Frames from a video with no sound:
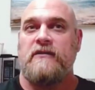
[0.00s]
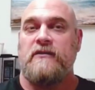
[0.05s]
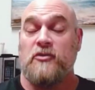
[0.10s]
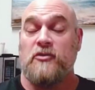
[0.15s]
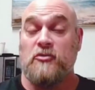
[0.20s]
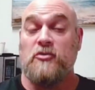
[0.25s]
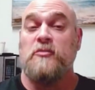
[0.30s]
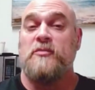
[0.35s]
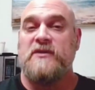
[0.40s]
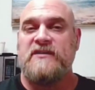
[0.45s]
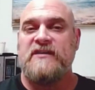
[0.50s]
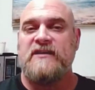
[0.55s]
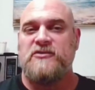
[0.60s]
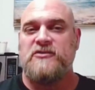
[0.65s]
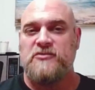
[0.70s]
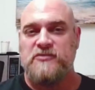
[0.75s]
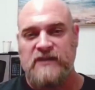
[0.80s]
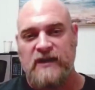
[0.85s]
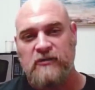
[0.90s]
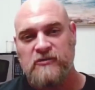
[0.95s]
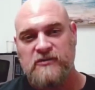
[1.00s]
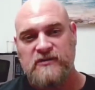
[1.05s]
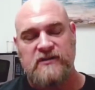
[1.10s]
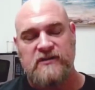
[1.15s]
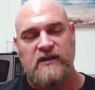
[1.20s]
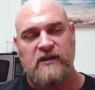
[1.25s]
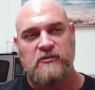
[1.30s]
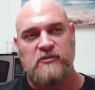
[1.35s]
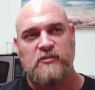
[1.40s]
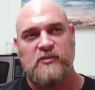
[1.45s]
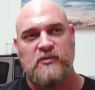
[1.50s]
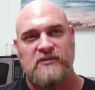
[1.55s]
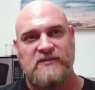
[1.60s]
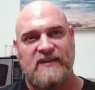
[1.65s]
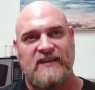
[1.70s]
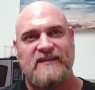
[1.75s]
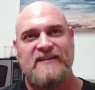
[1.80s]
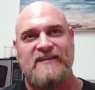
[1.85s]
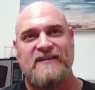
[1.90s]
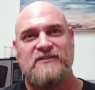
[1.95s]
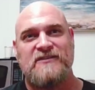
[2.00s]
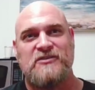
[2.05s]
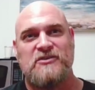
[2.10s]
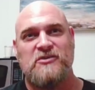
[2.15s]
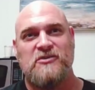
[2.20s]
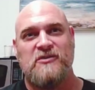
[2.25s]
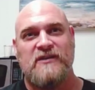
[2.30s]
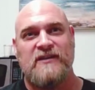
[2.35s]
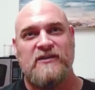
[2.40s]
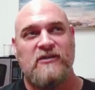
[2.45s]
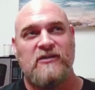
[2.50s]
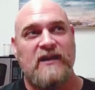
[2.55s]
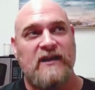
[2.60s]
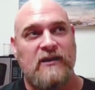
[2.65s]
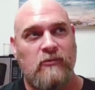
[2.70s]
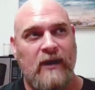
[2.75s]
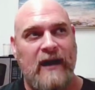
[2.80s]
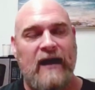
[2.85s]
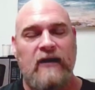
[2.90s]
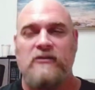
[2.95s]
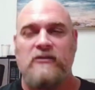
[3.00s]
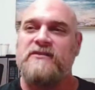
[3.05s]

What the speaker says: group of teachers I was presenting to, and they're like, wow.